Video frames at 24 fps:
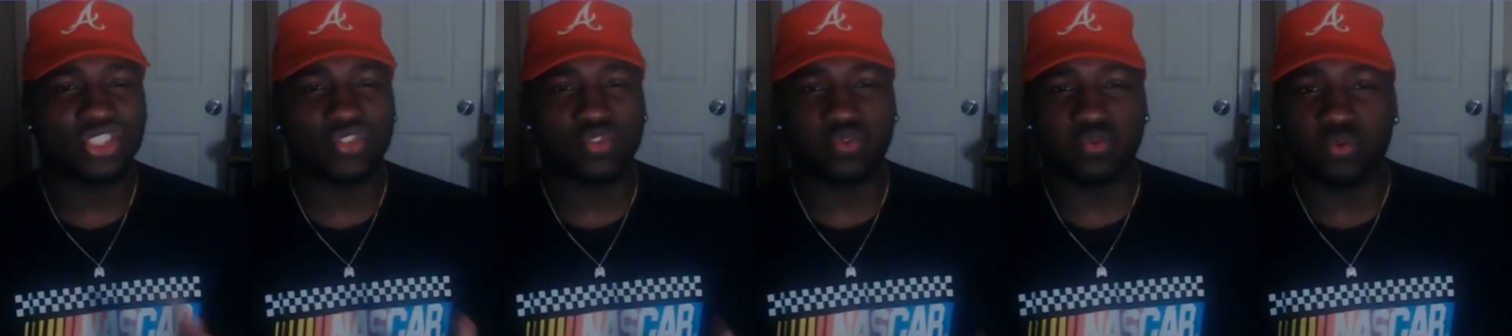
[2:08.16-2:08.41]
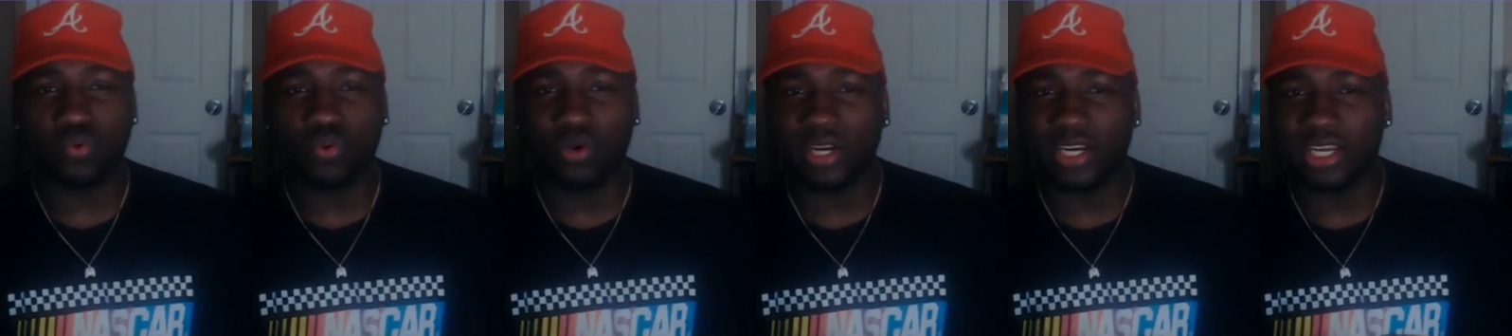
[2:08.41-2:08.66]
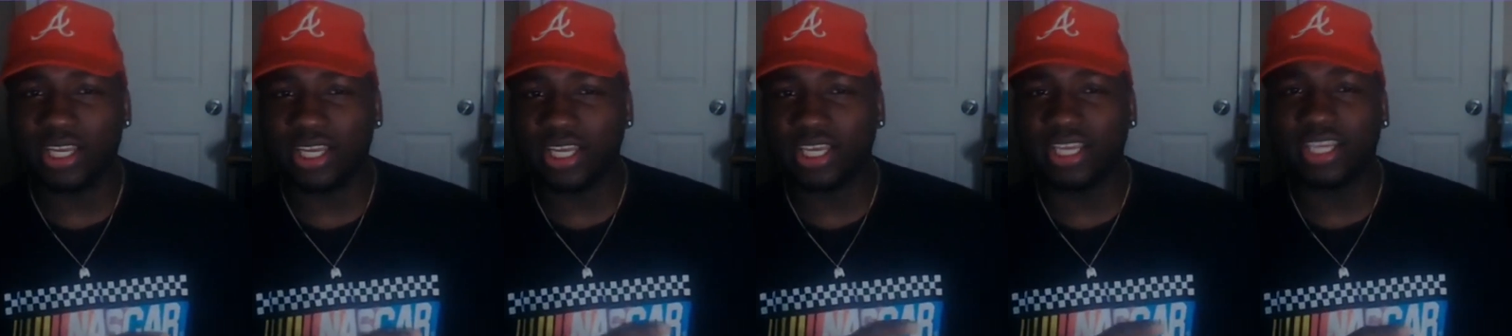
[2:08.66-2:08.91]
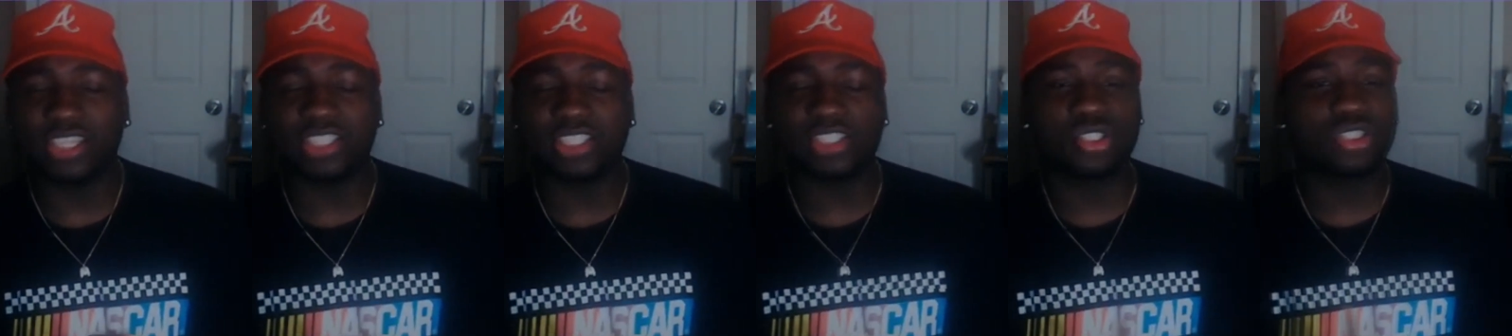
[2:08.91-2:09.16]

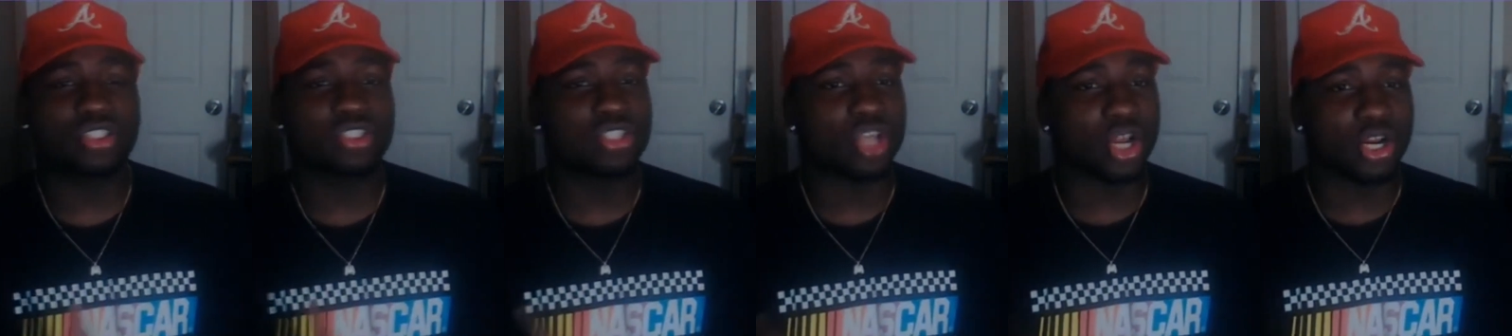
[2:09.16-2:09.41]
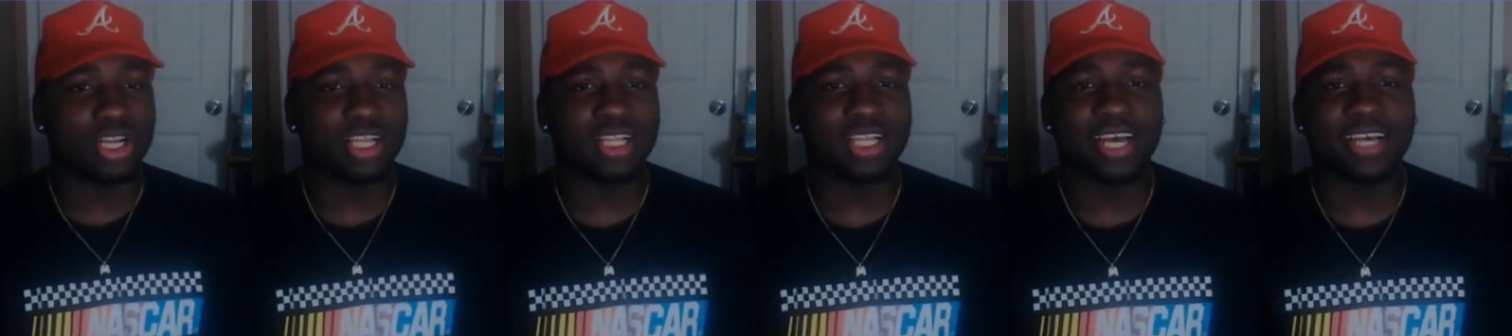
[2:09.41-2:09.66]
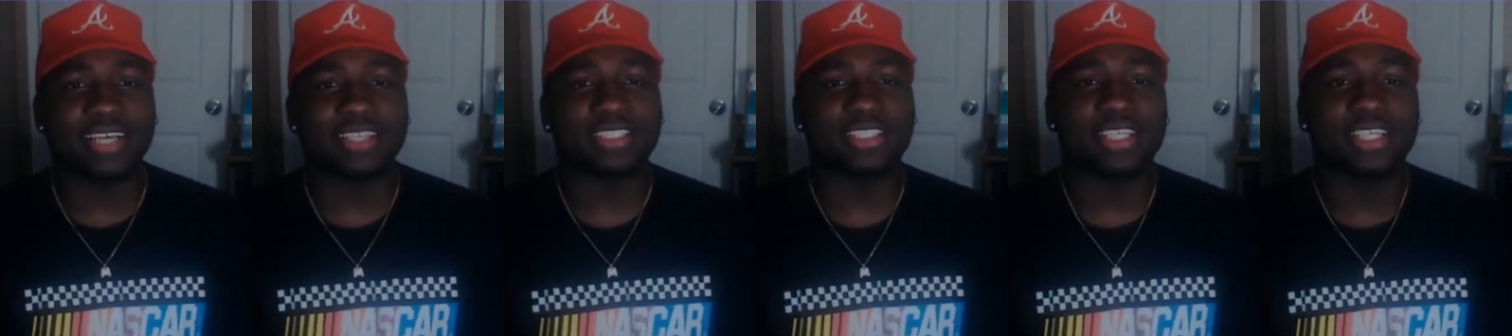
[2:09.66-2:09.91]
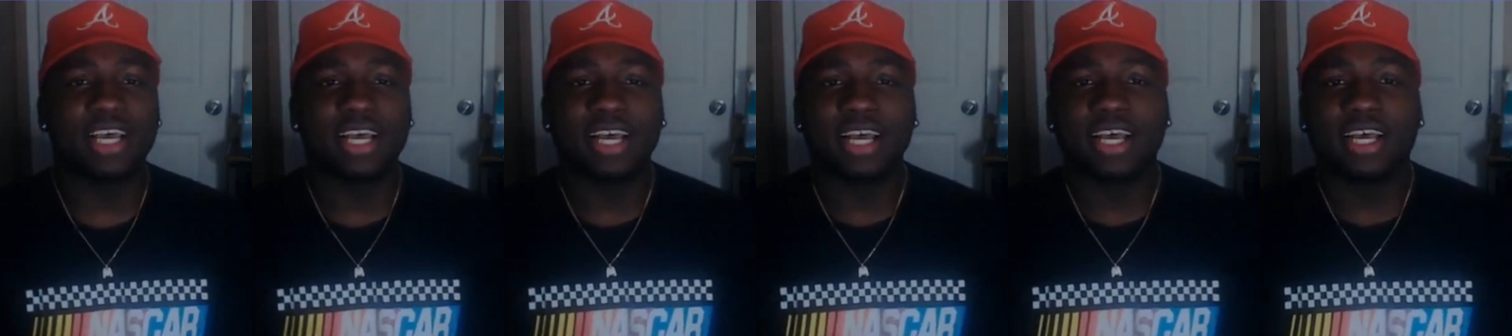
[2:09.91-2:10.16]
twenty, thirty likes,
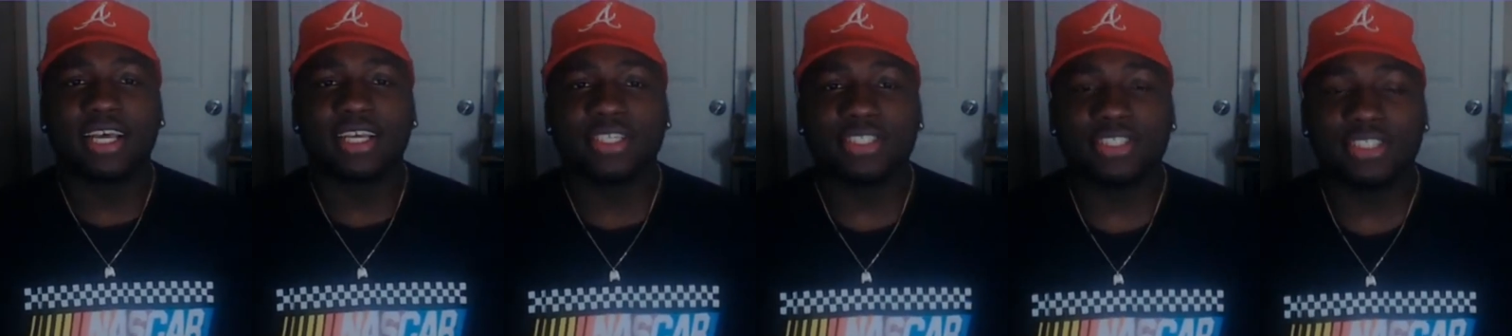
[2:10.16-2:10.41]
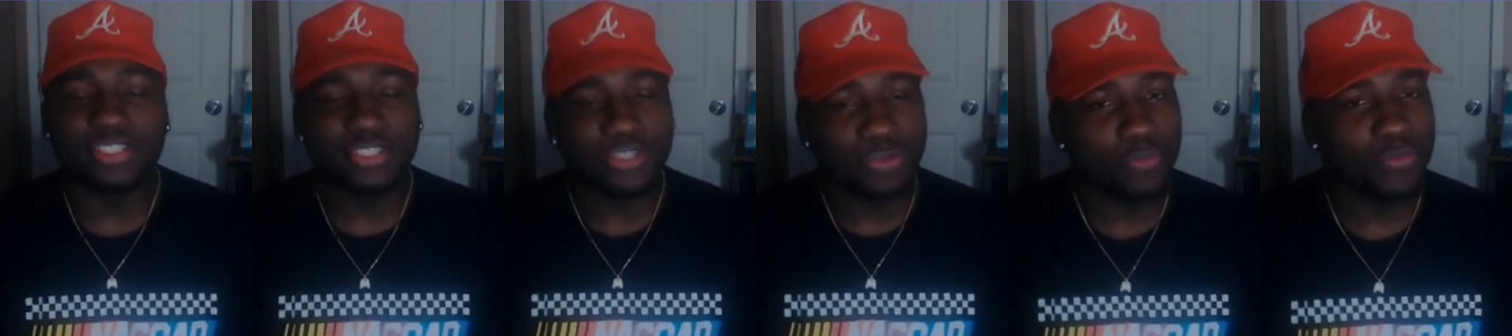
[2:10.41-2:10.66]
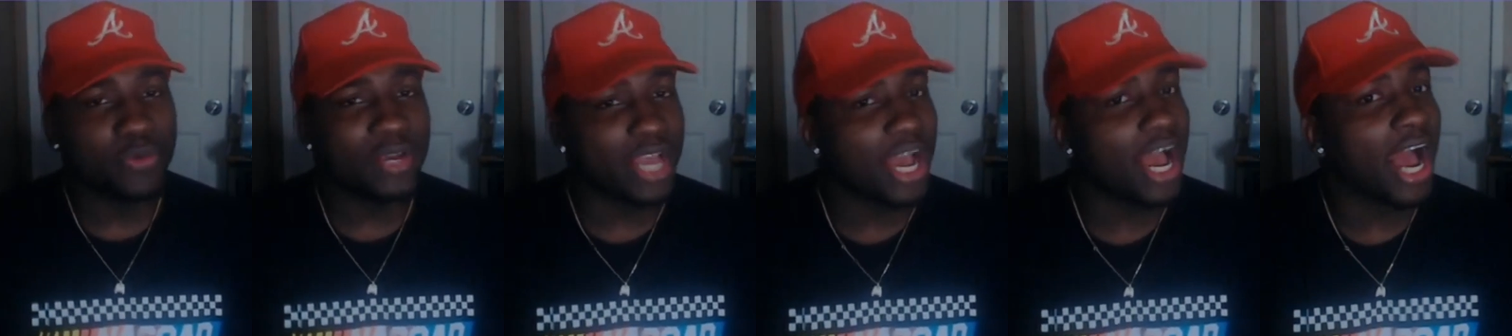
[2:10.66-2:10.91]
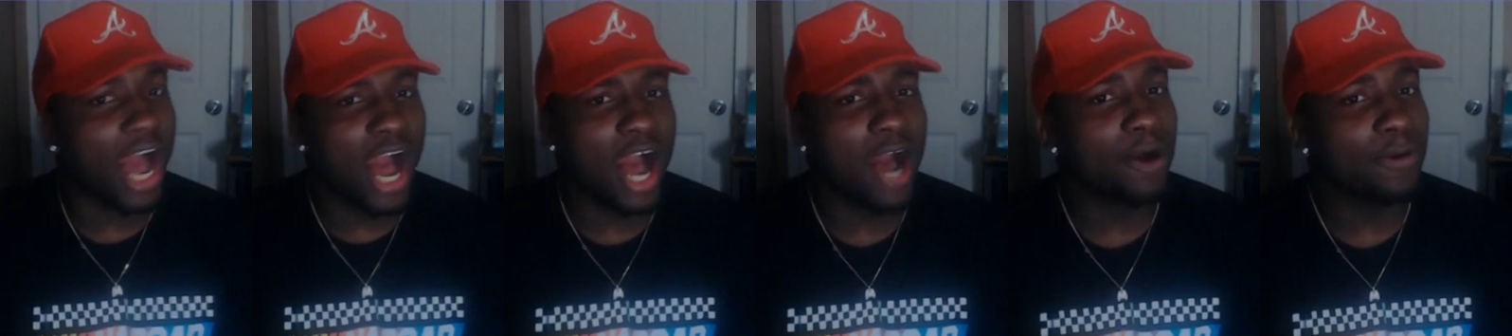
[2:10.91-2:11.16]
we,
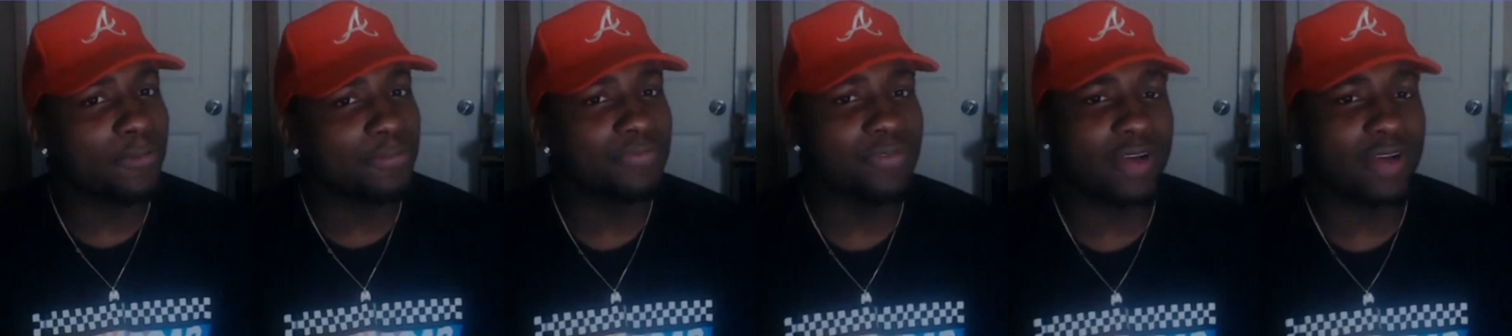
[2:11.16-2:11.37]
I'll,